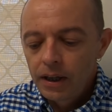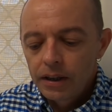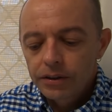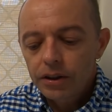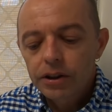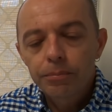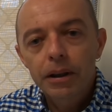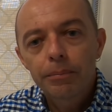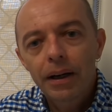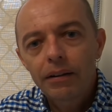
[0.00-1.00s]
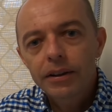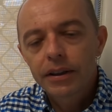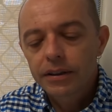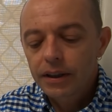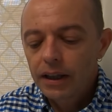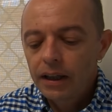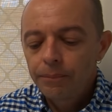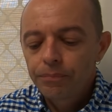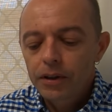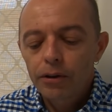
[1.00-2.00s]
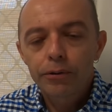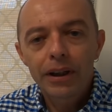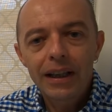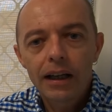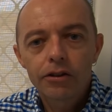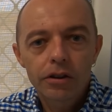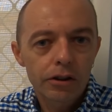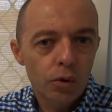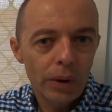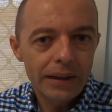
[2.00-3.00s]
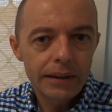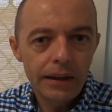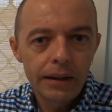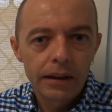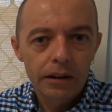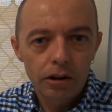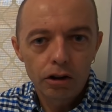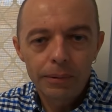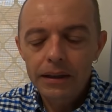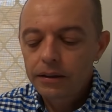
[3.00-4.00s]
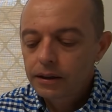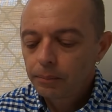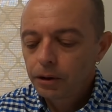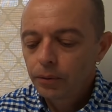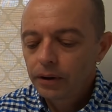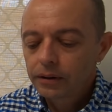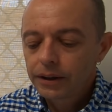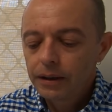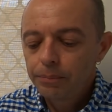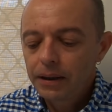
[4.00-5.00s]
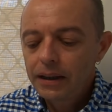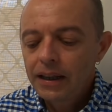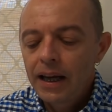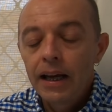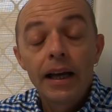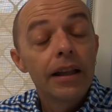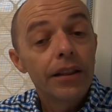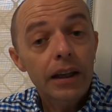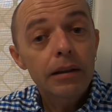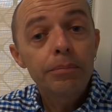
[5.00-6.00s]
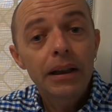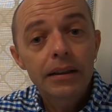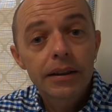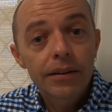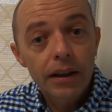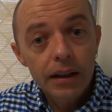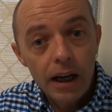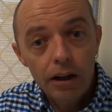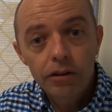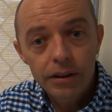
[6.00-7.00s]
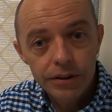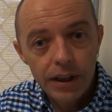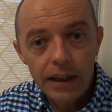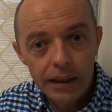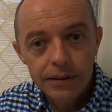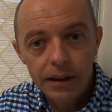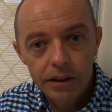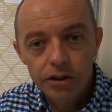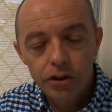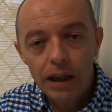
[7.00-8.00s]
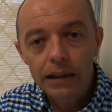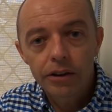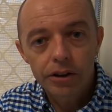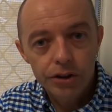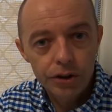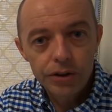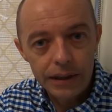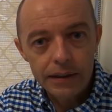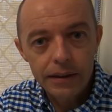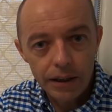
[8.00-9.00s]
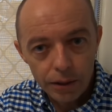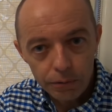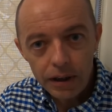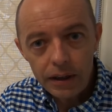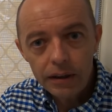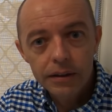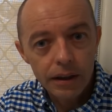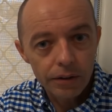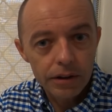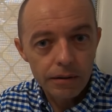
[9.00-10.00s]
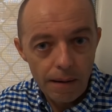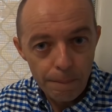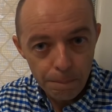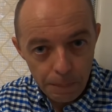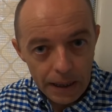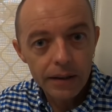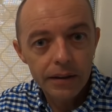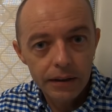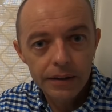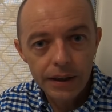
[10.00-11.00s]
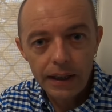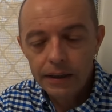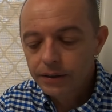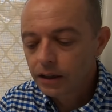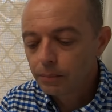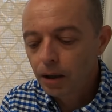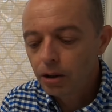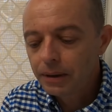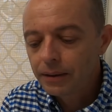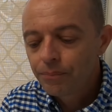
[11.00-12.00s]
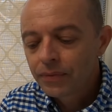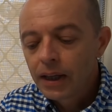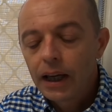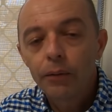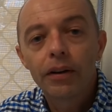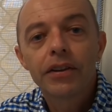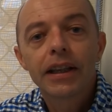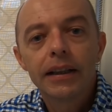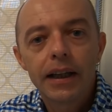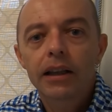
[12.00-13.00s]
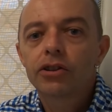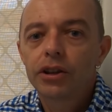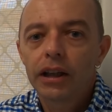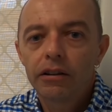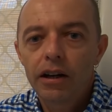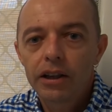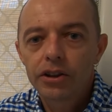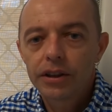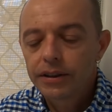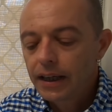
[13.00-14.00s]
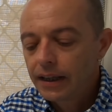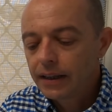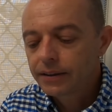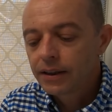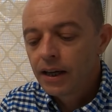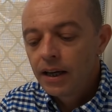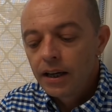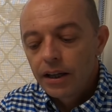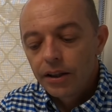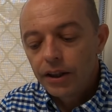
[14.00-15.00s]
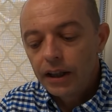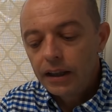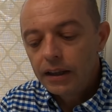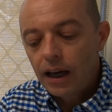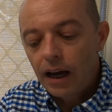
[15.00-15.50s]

So some comparisons there, 320 kilometres WLTP. That compares to the current ZS in Australia at 263, so it's better than the ZS at the moment. However, the next generation ZS, the